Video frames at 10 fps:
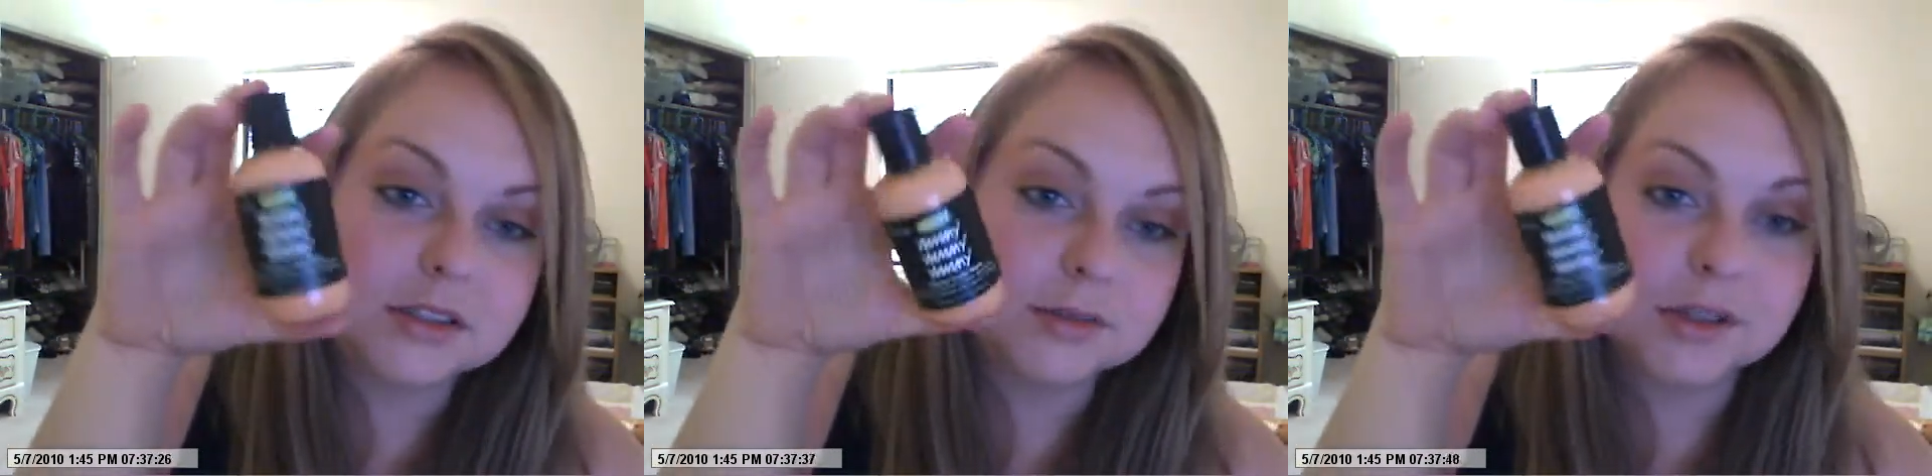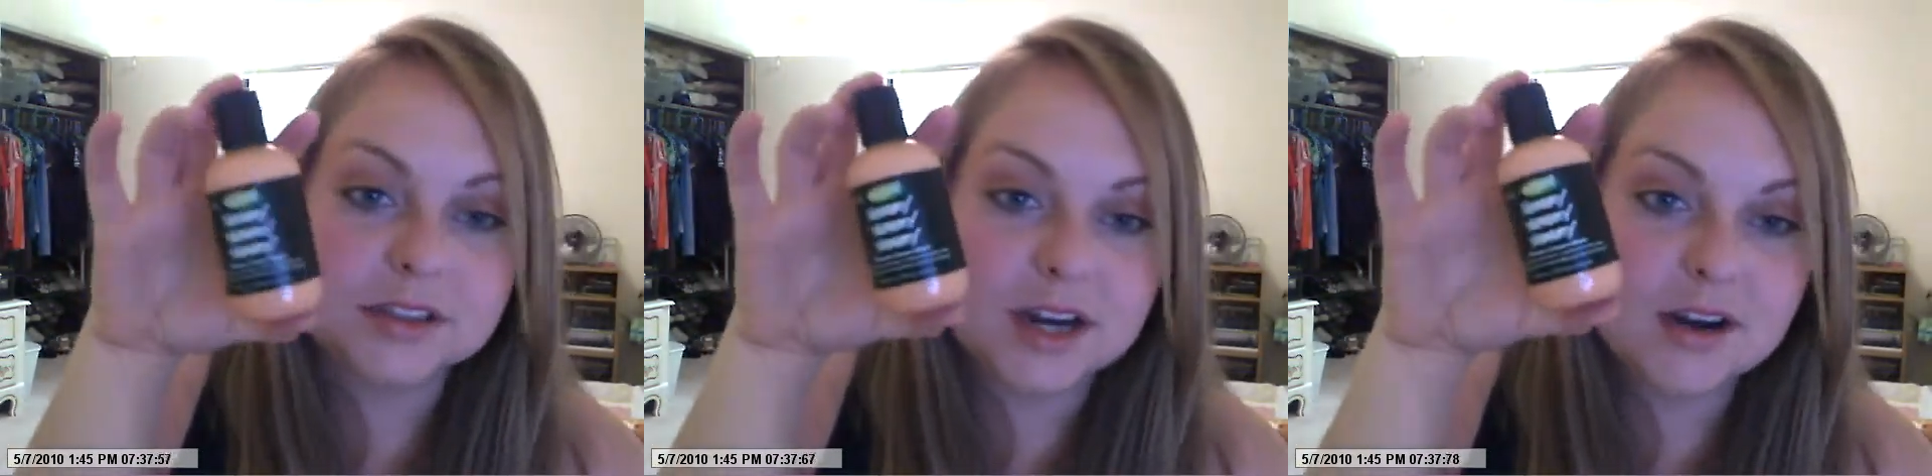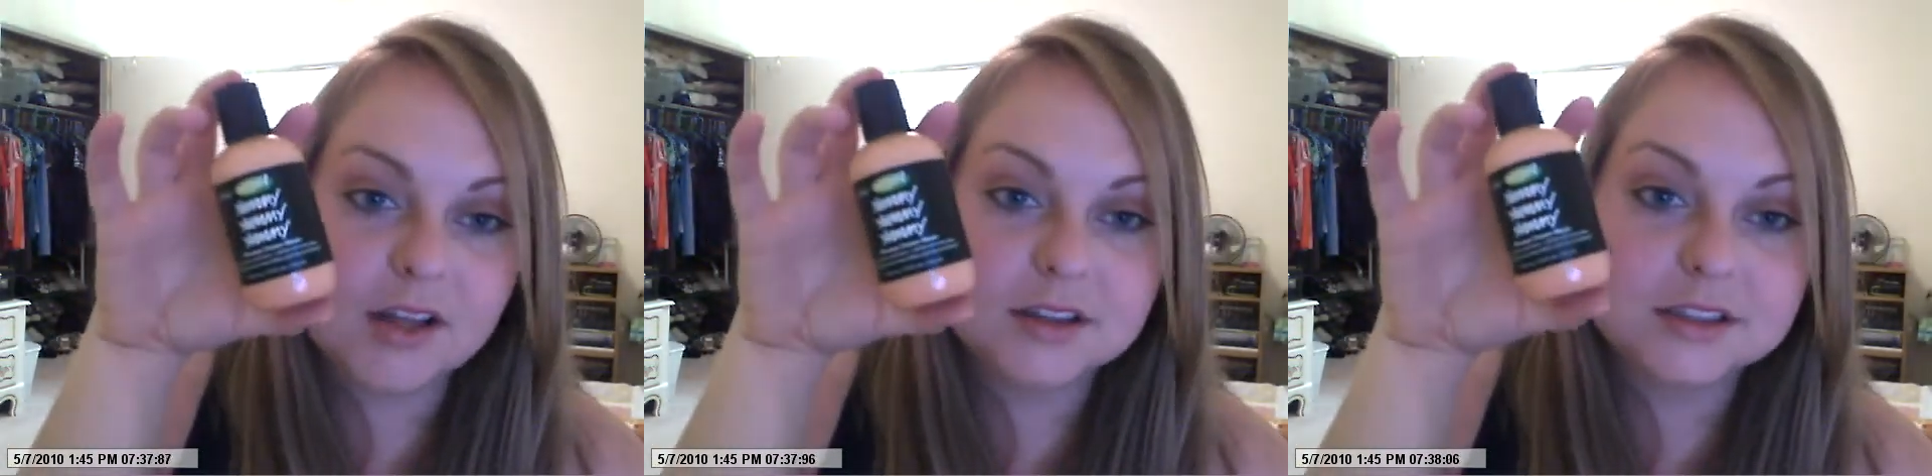is worth
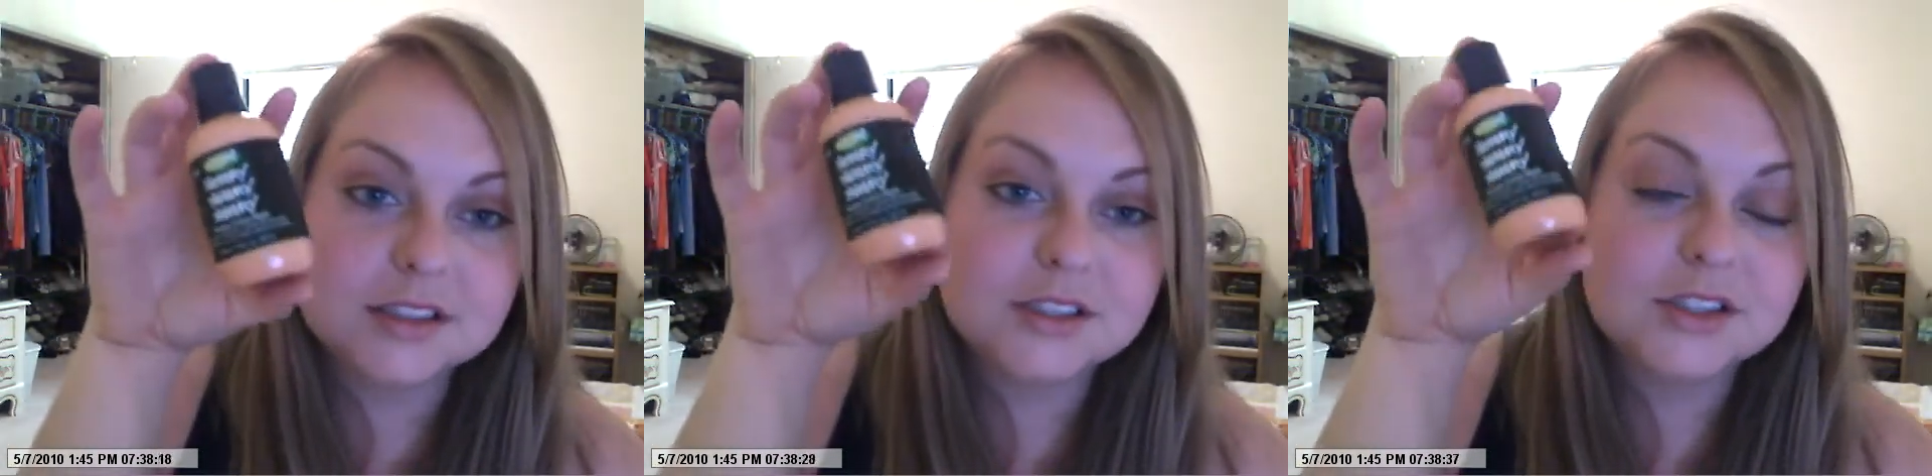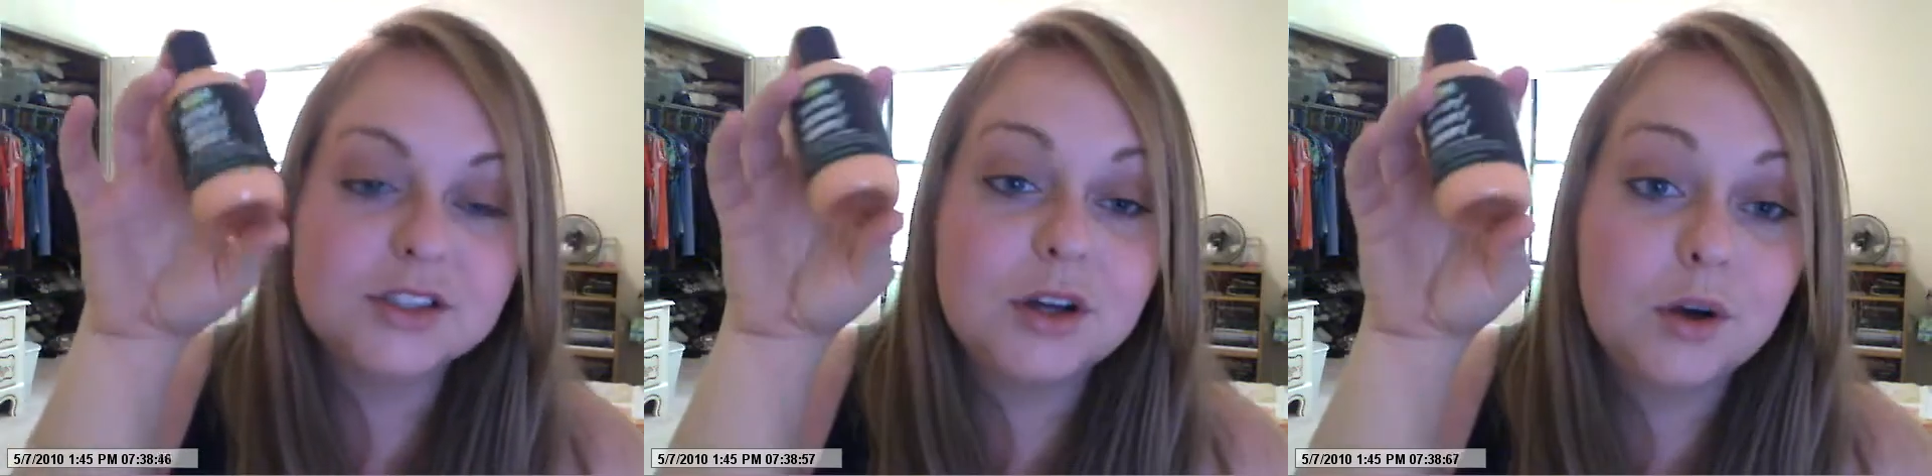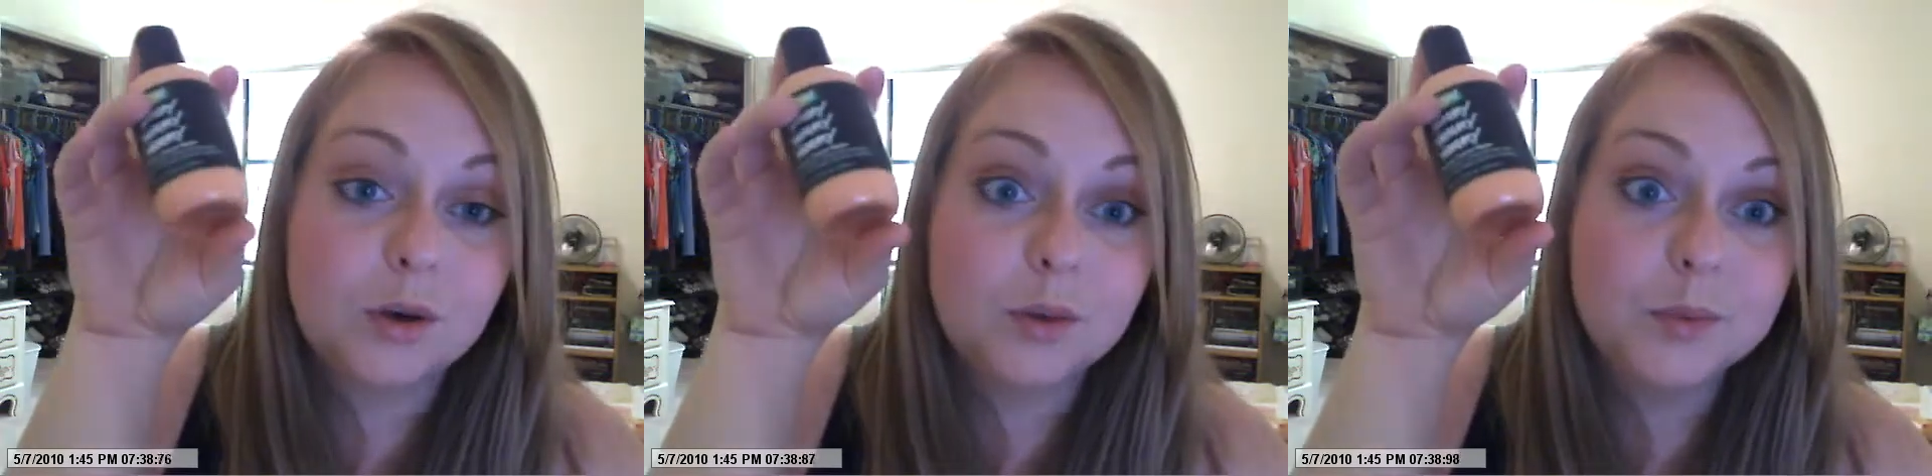$10.
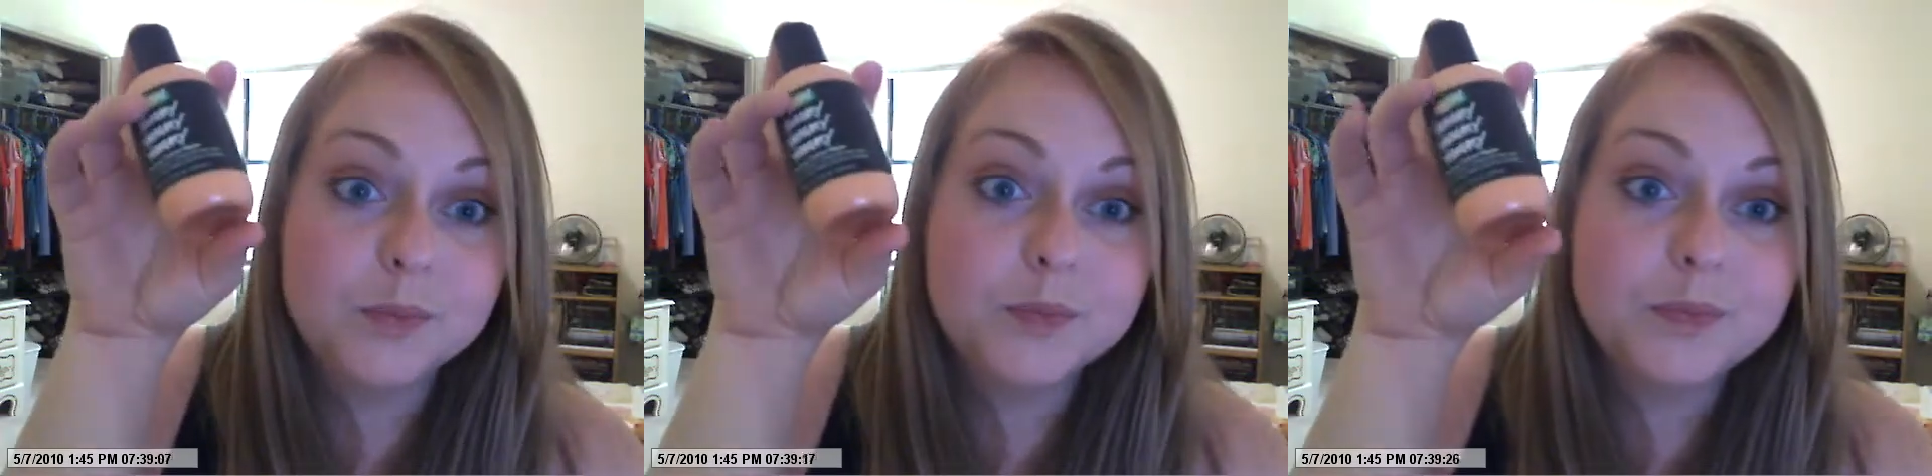So